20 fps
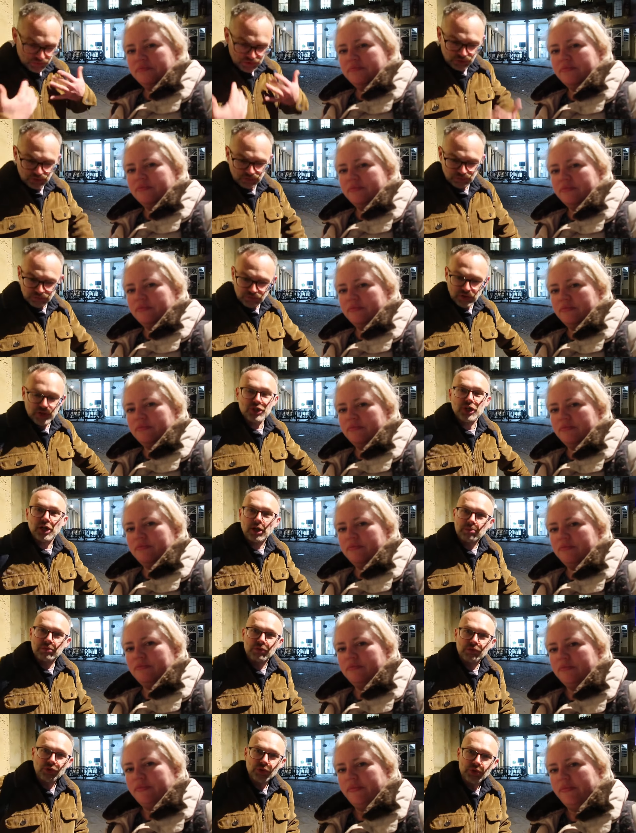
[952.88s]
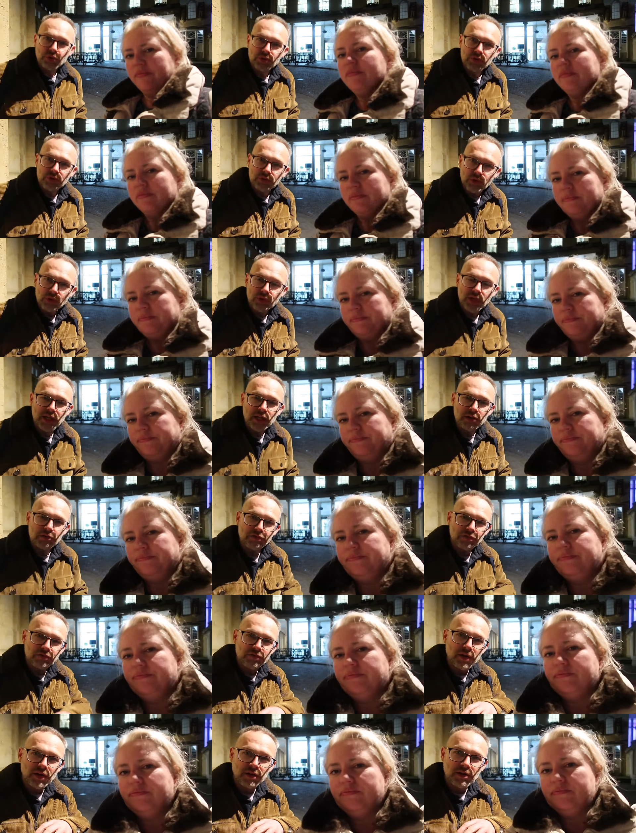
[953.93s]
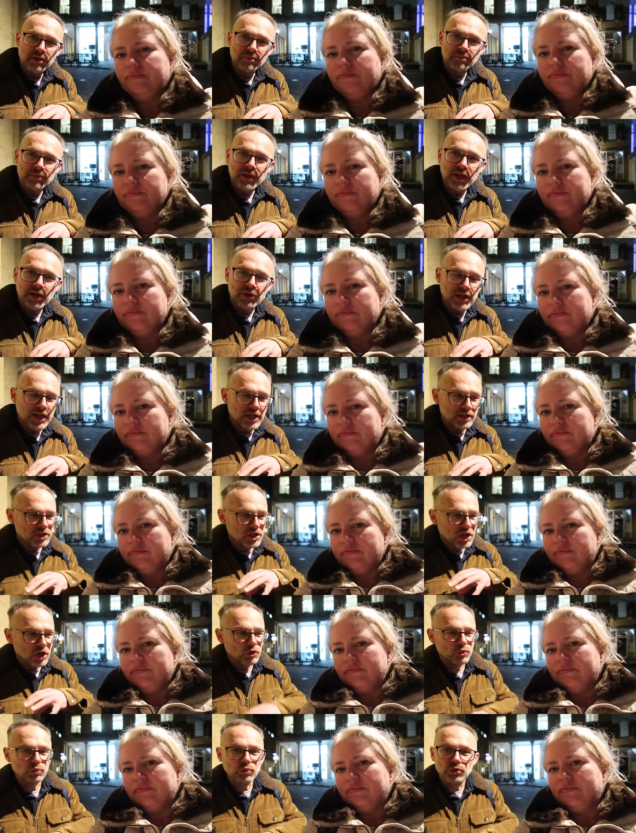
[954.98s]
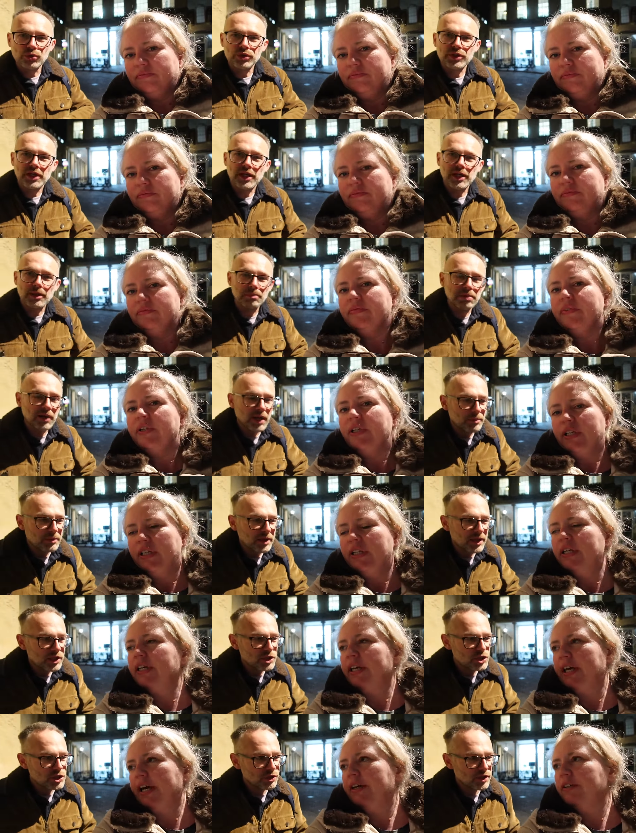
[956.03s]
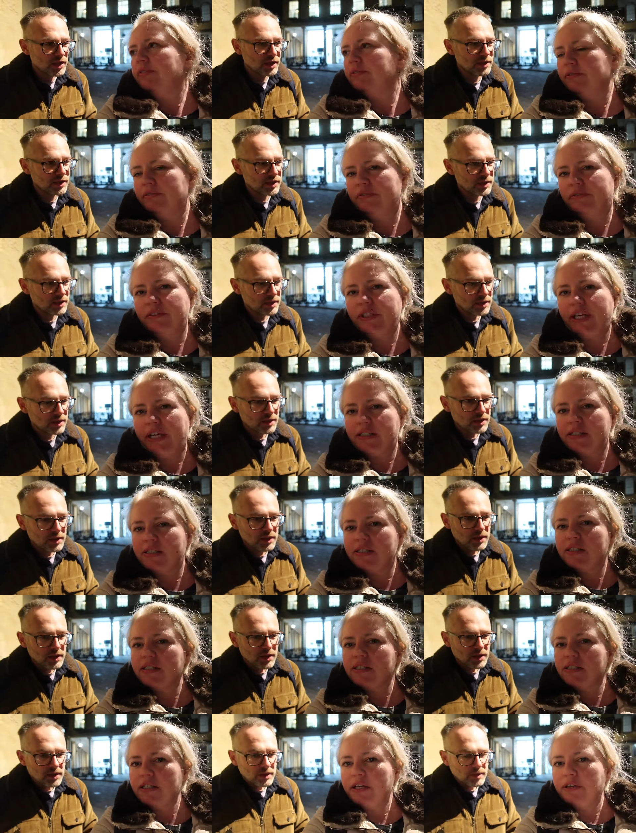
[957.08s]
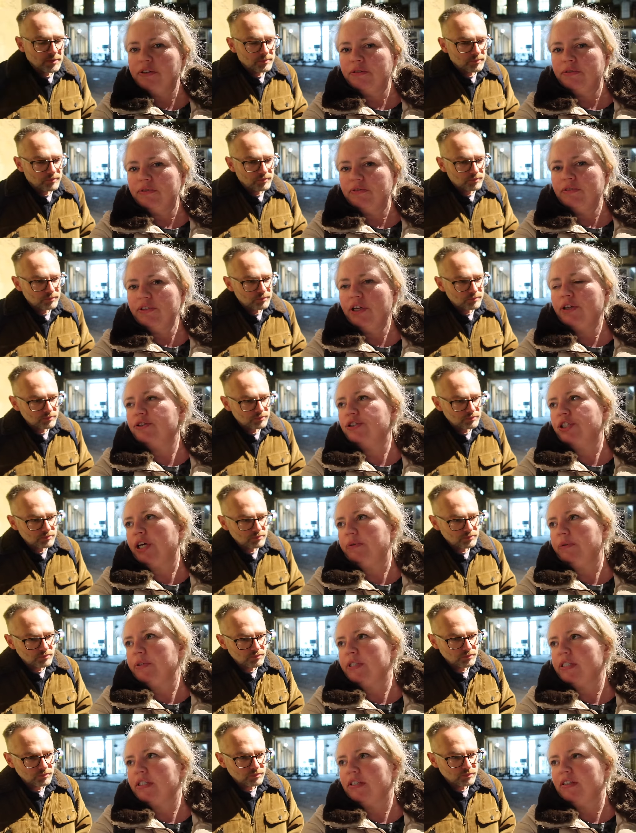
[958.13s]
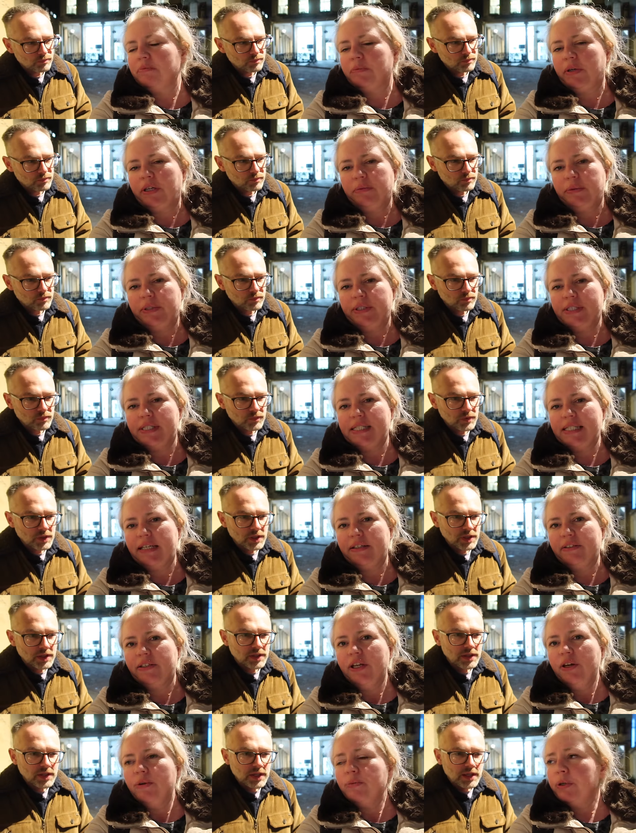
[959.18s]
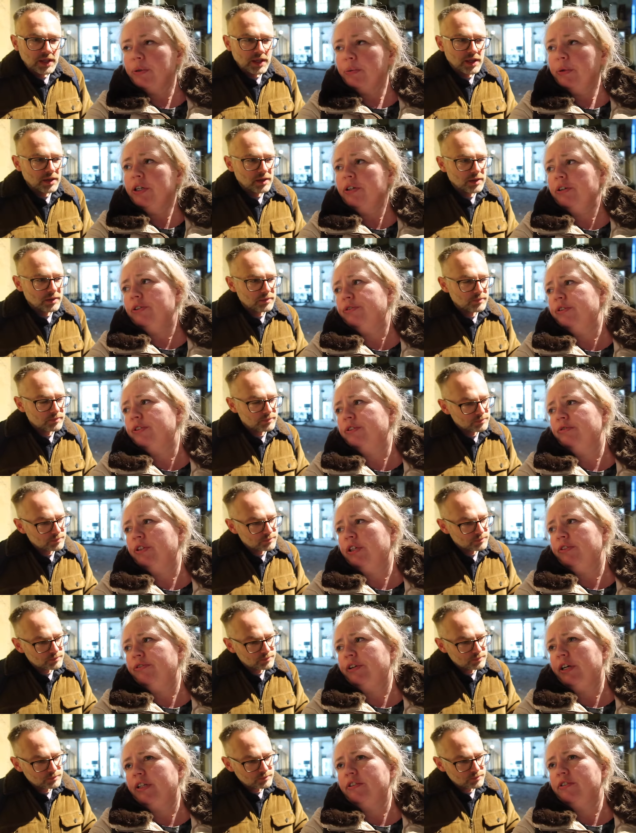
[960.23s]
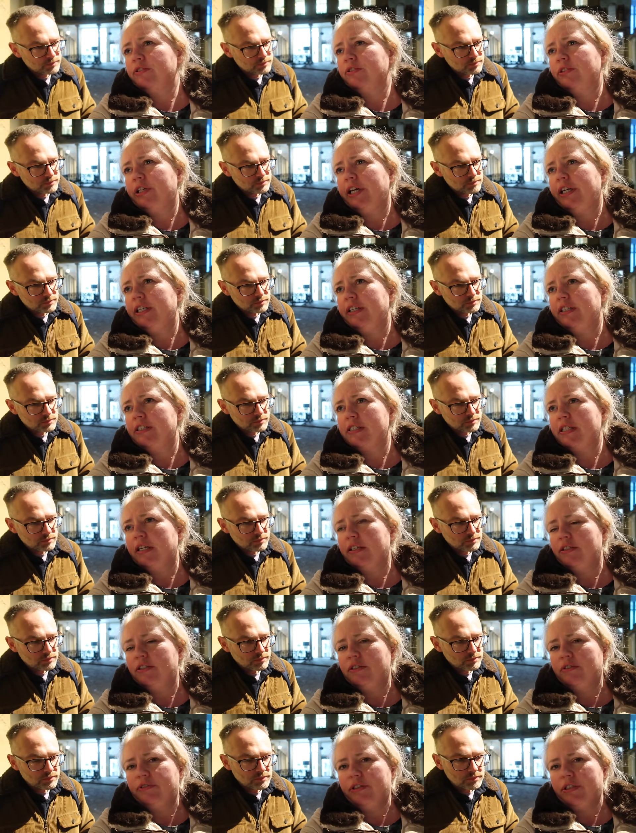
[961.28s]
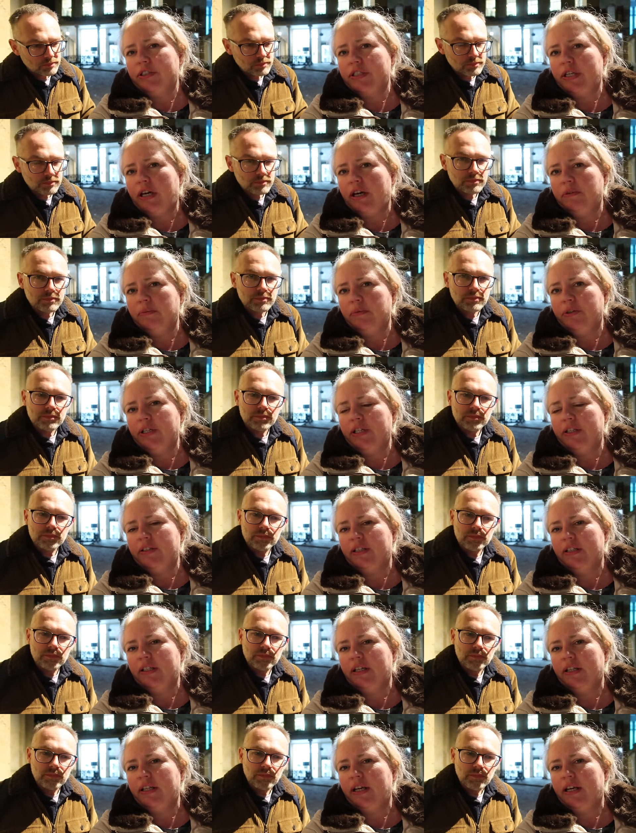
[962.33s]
Speaker 1: to freshen up before you, you leave uh, they only had cold water they had a plumbing issue yeah. down there
Speaker 2: yes there's no no showers at the moment so yeah. we weren't offered a refund or any extension of our time or anything like